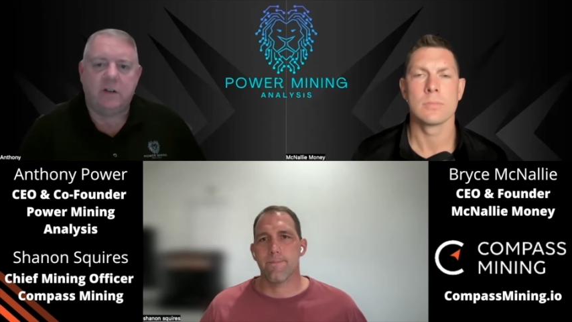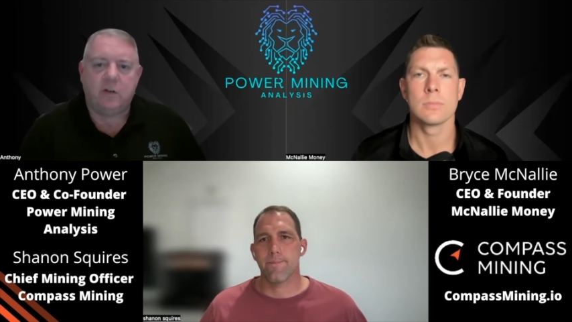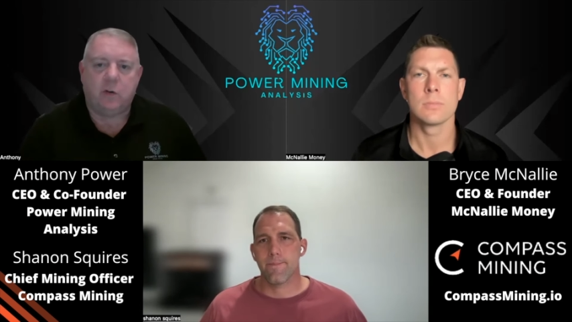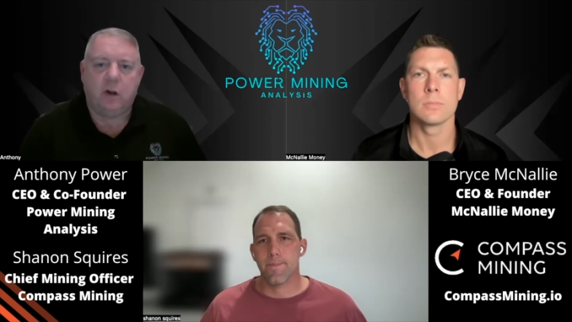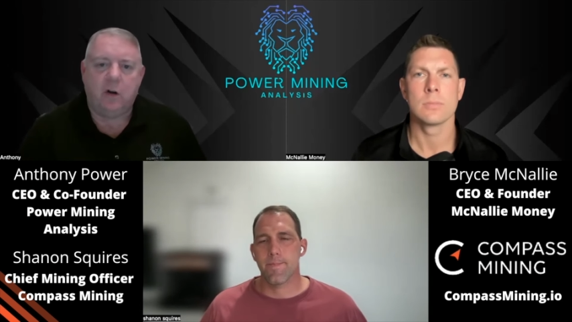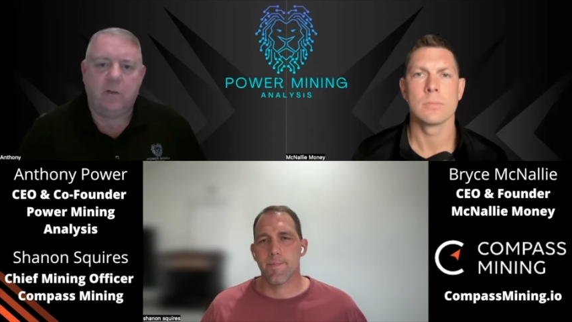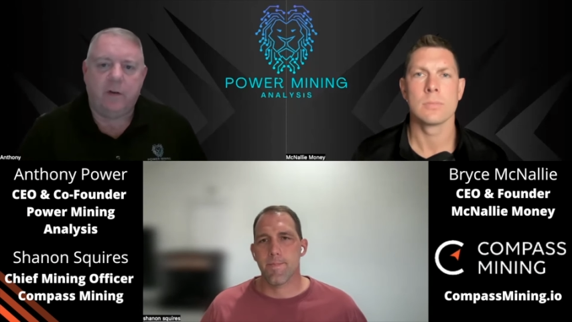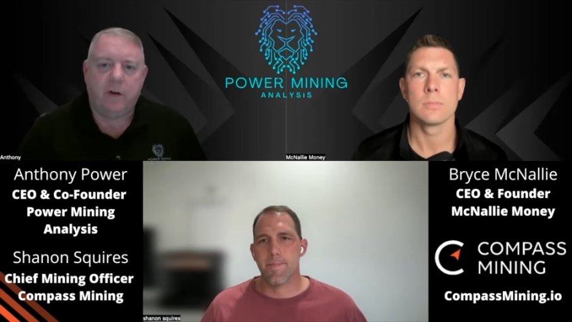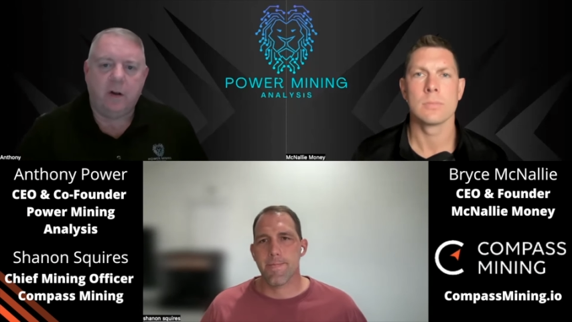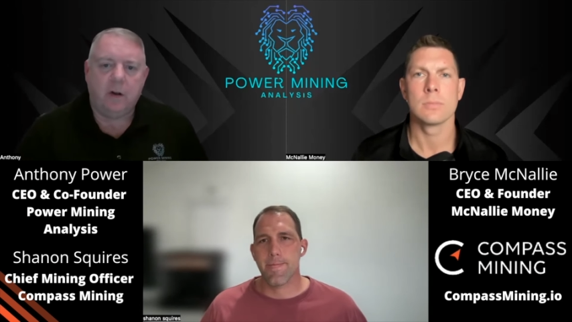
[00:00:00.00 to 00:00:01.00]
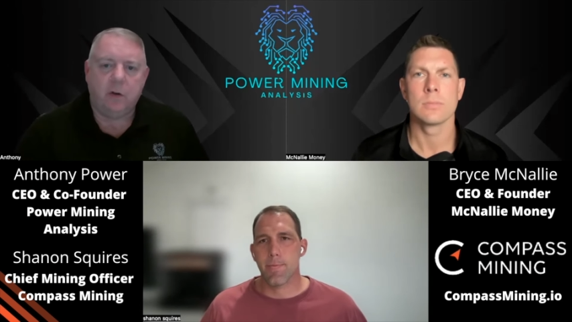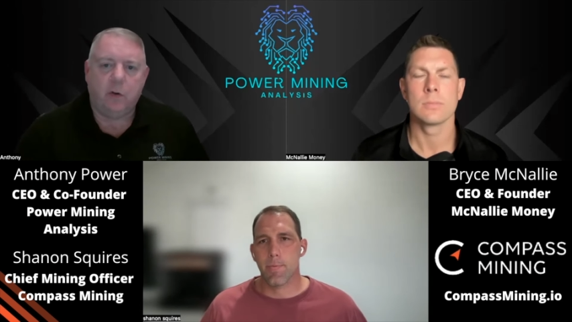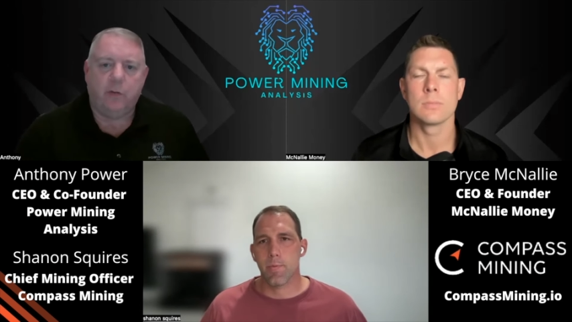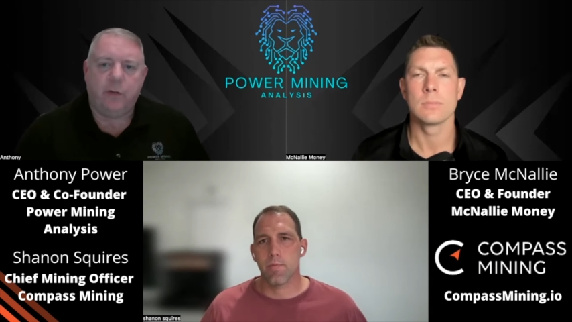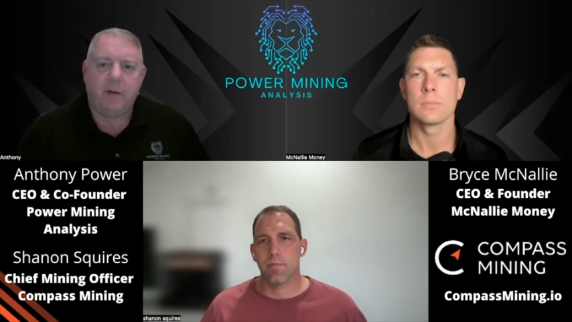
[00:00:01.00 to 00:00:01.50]
Speaker 1: all over
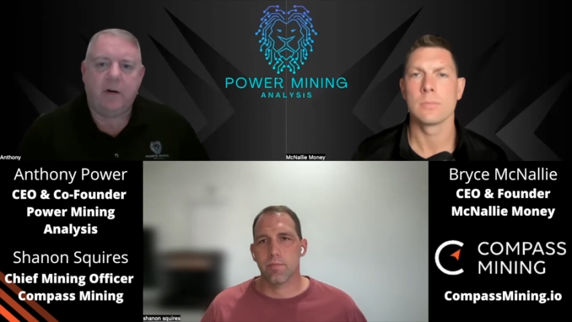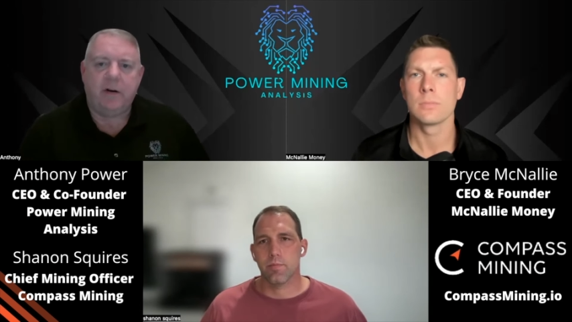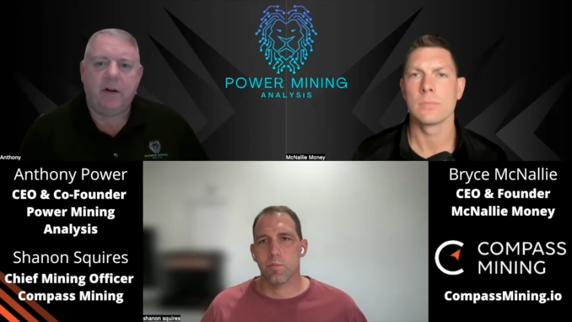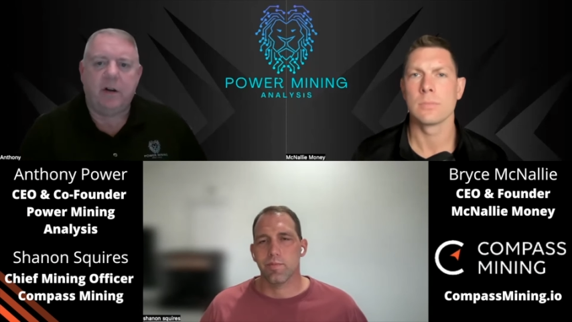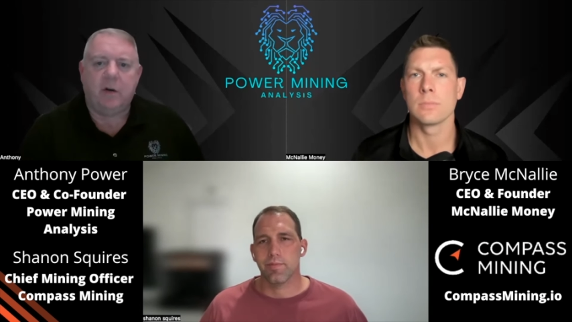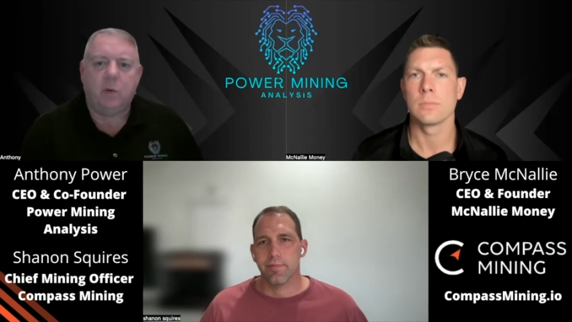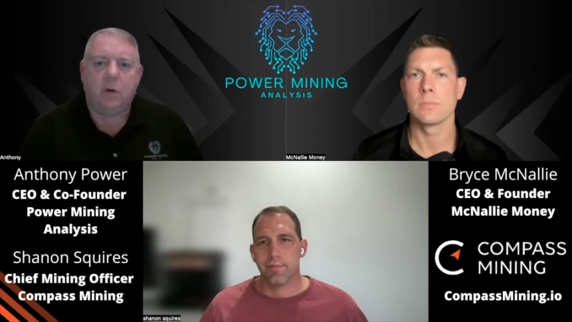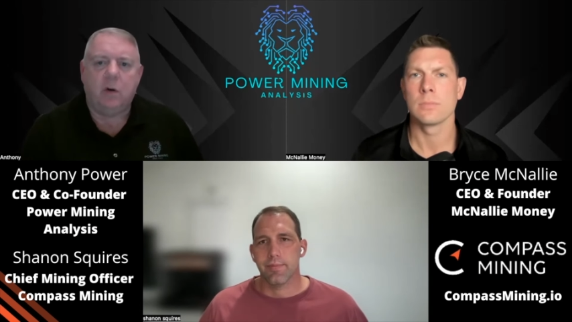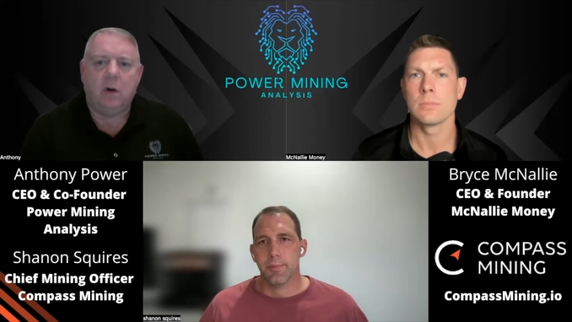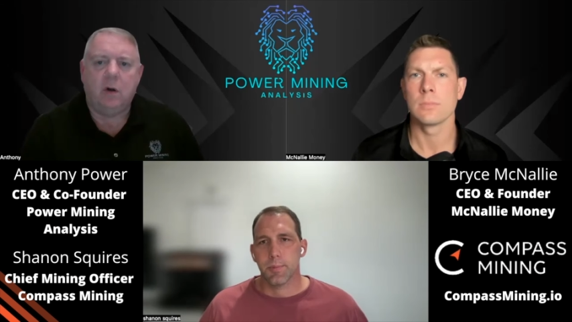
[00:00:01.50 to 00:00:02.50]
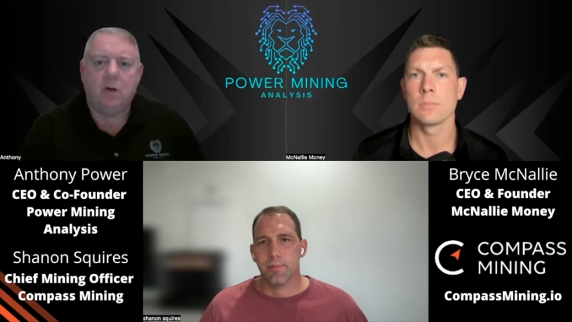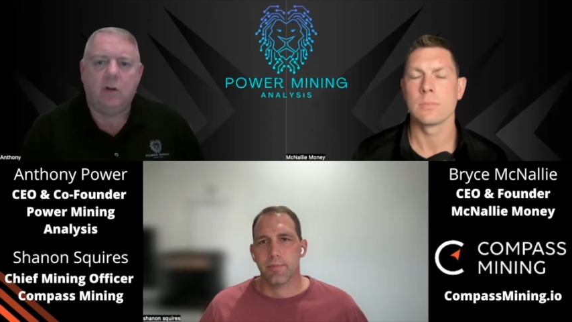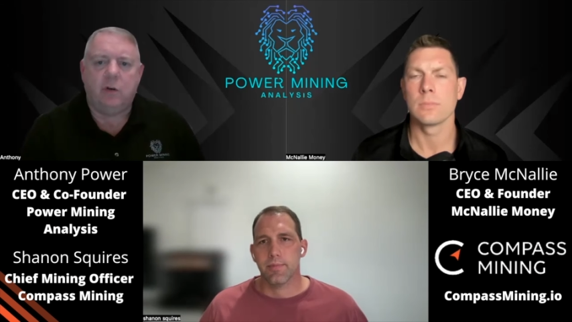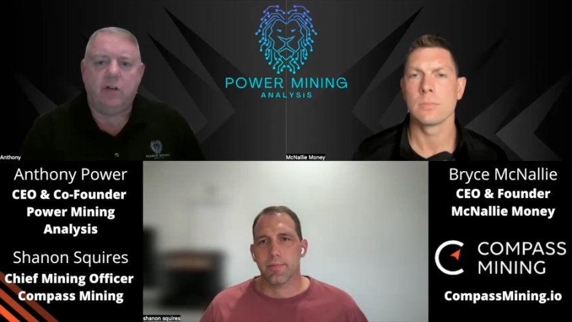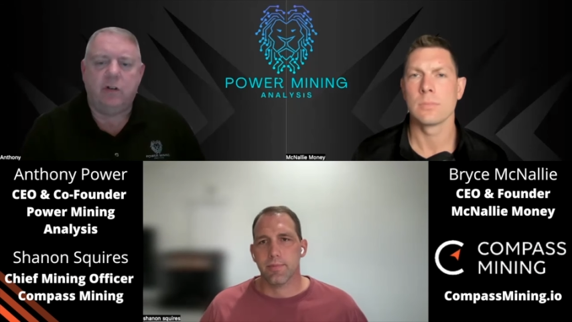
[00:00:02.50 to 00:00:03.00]
North America, what
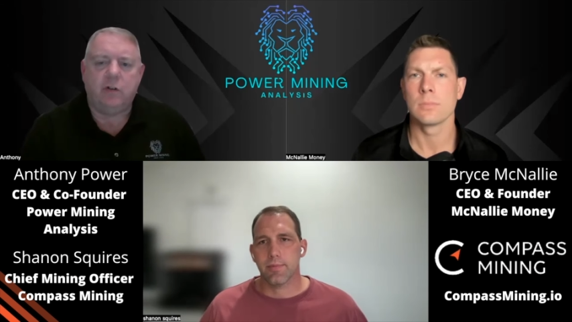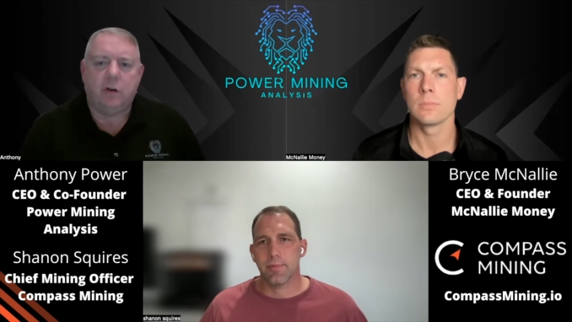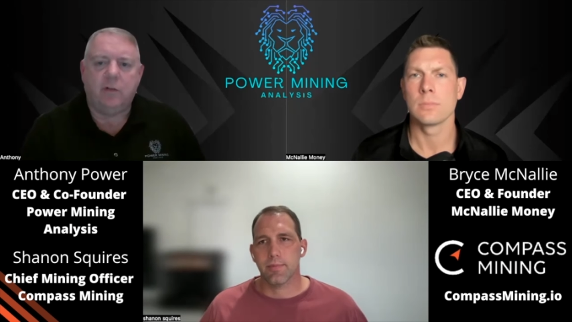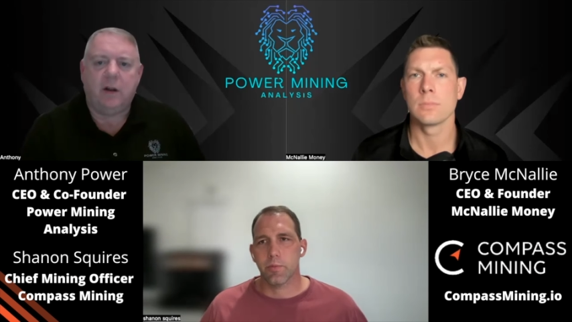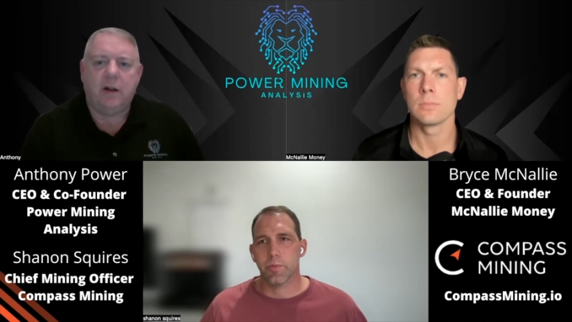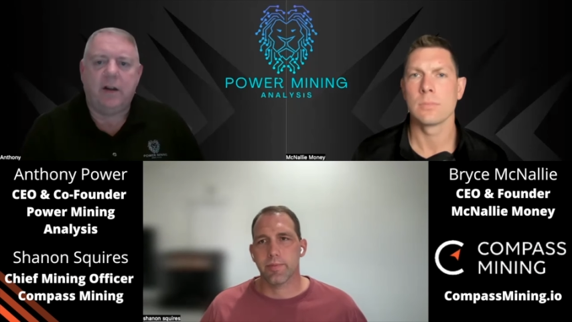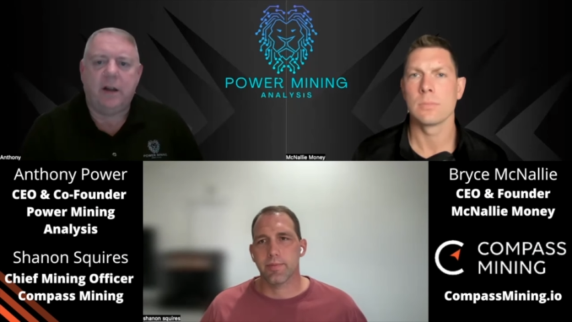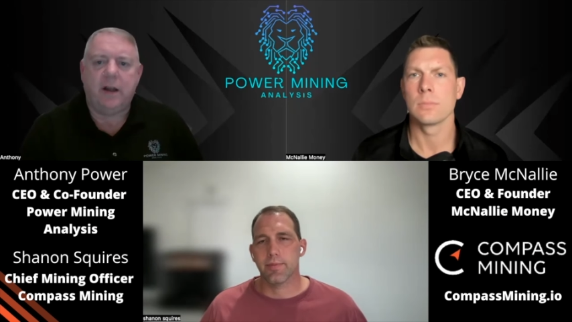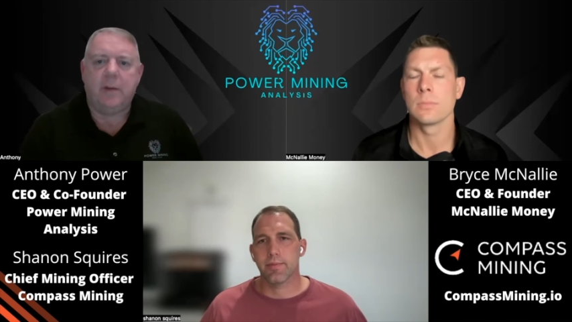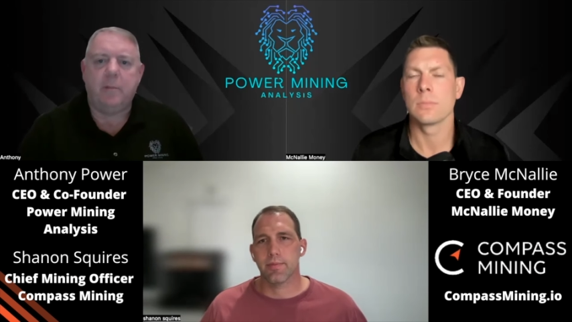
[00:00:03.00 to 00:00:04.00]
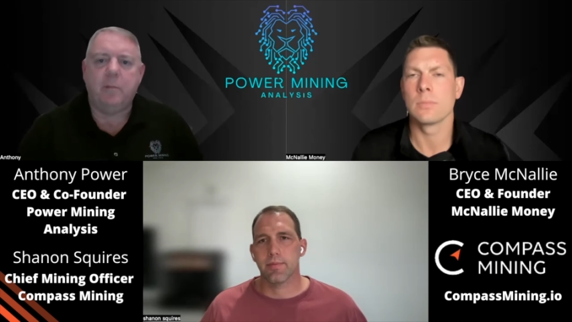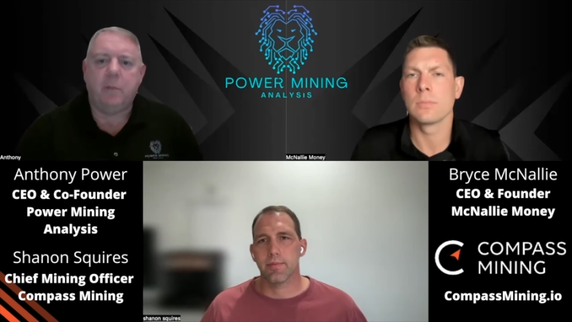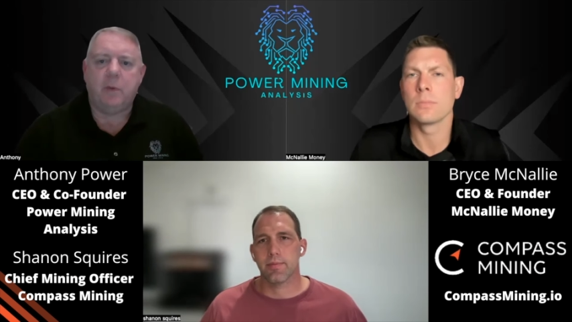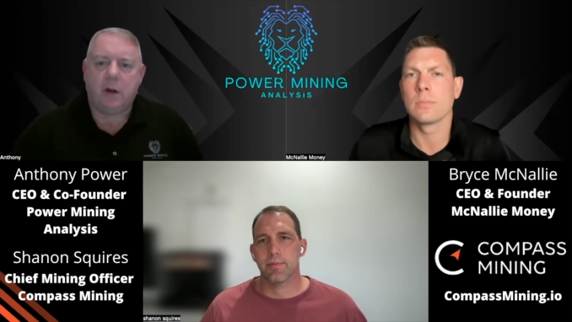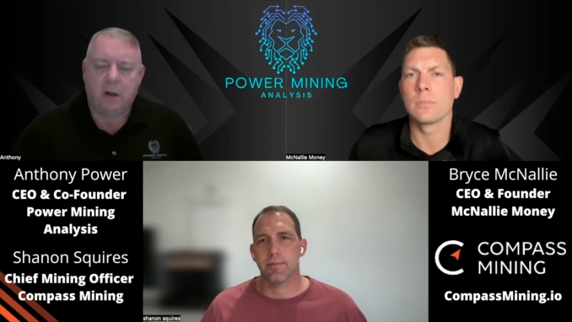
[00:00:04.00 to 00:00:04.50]
do, do you sort of like um,